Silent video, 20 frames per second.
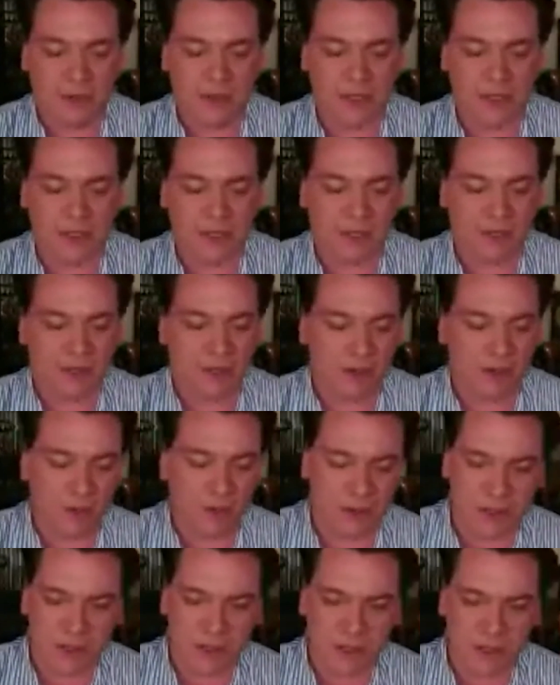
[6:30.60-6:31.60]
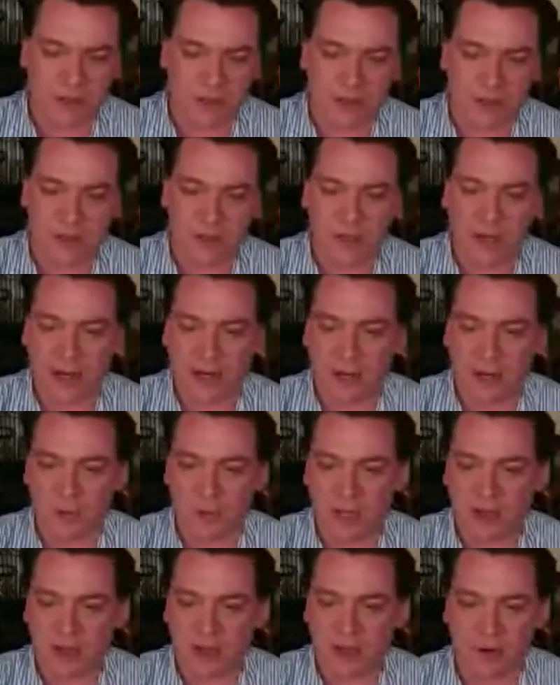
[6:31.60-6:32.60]
he said, "Oh well, this
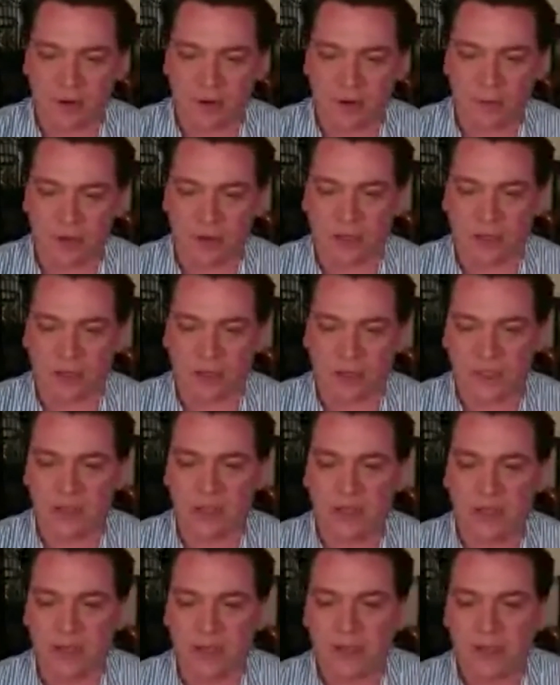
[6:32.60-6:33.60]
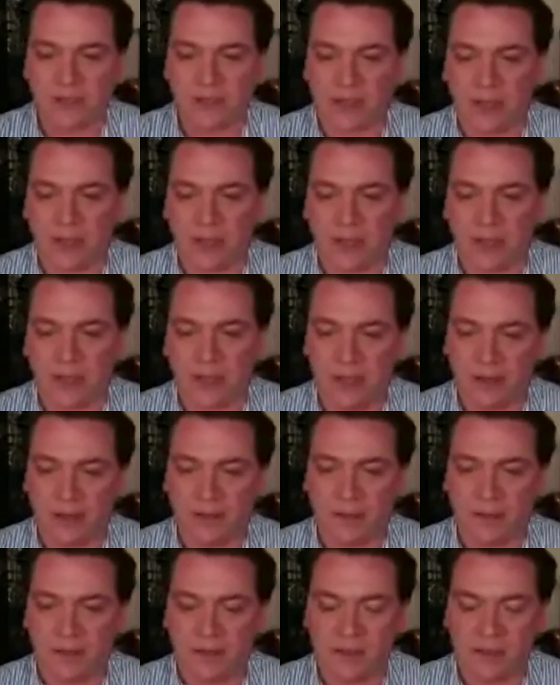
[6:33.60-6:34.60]
document here, it really just it's the kind of
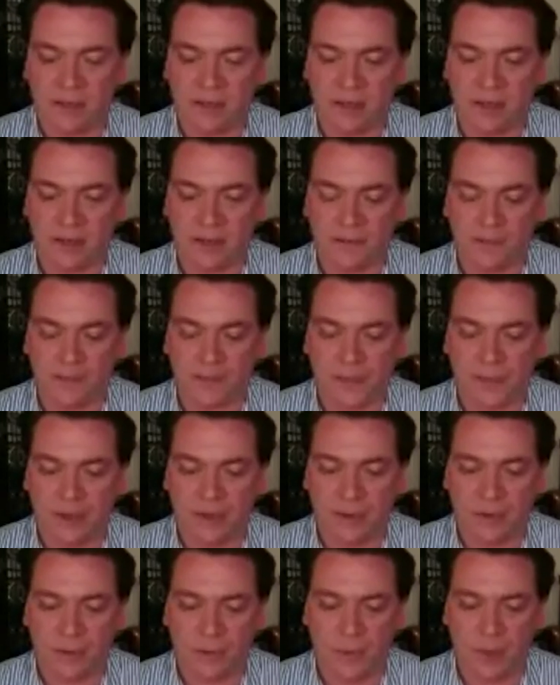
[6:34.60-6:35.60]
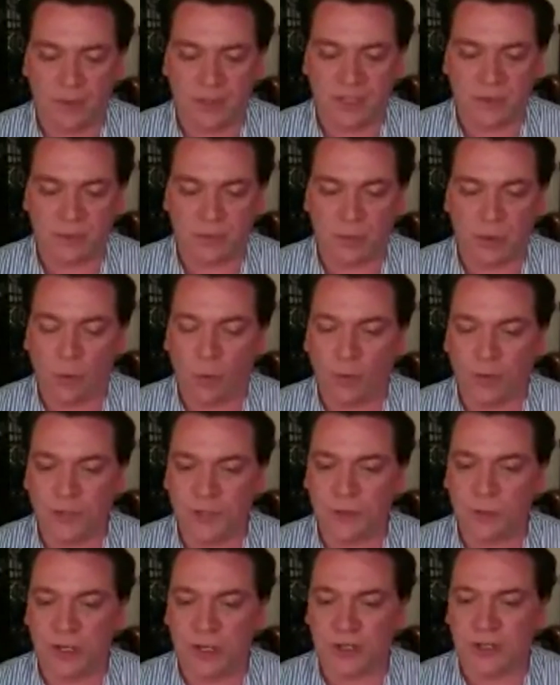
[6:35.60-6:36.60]
thing that maybe some
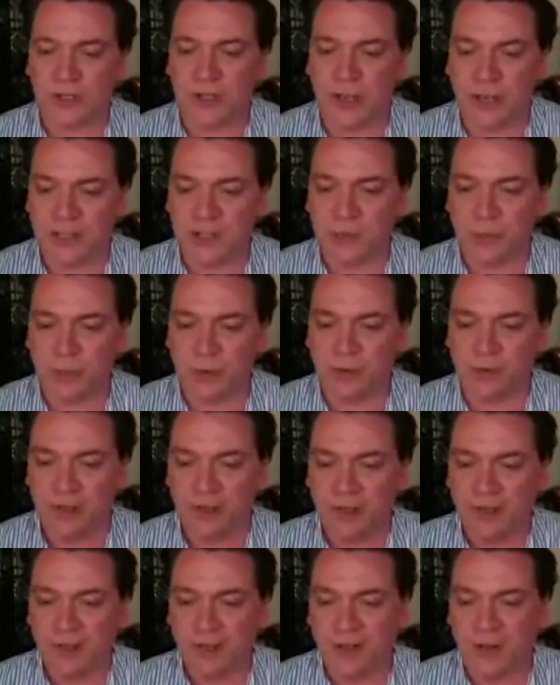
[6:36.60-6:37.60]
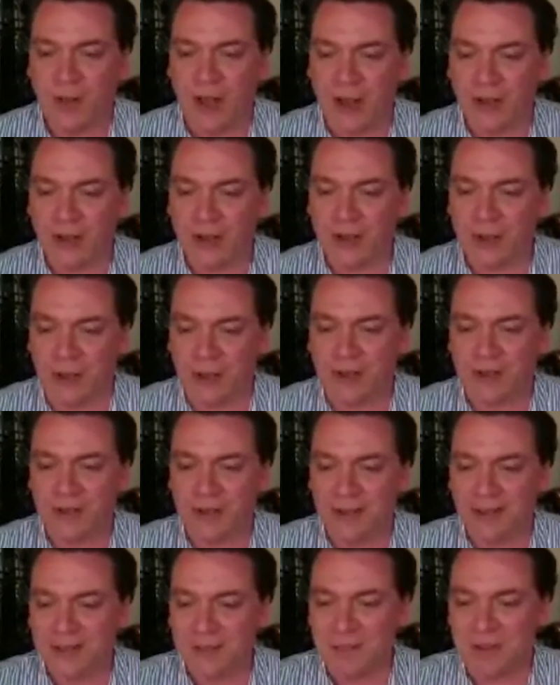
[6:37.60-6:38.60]
cold Swedish nights will allow you to
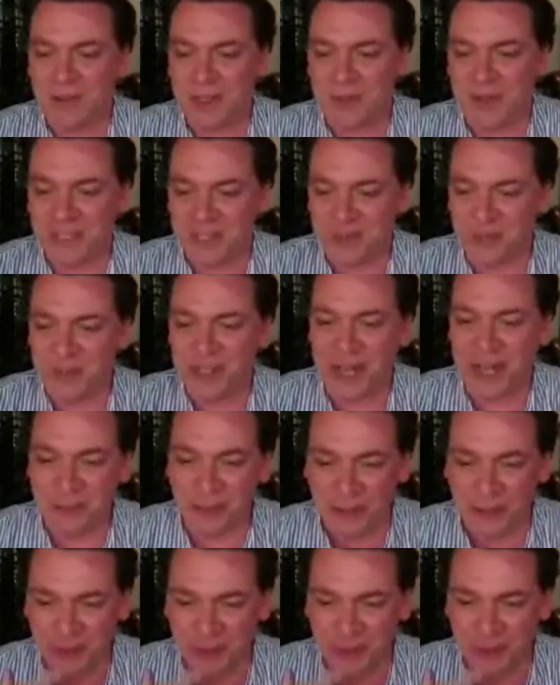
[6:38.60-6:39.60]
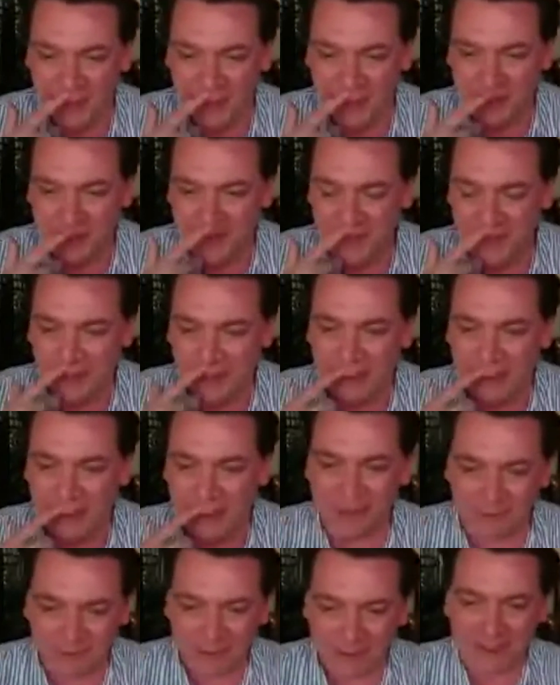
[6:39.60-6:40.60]
spend some time to crack this
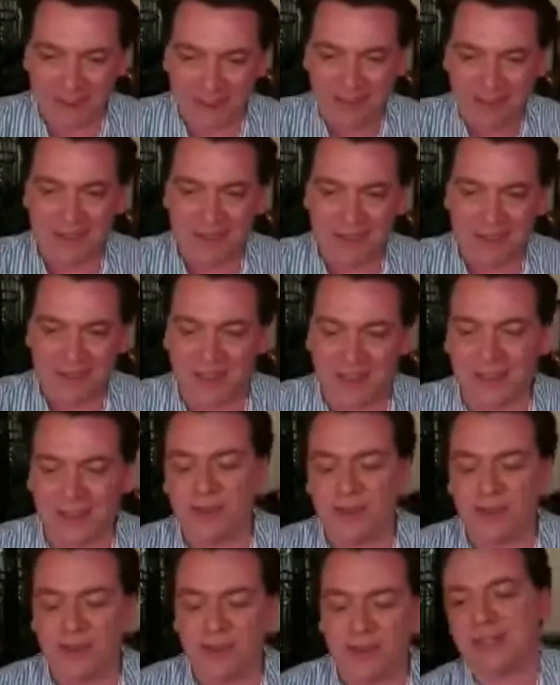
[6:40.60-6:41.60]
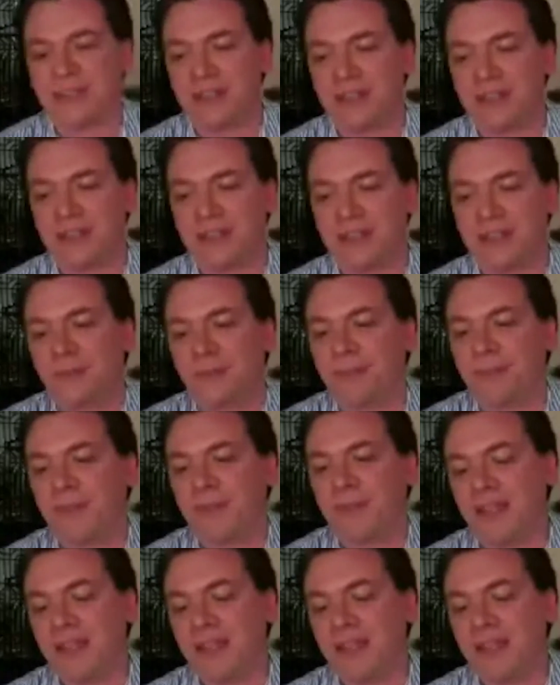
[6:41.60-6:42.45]
thing," and kind of slides it across the table.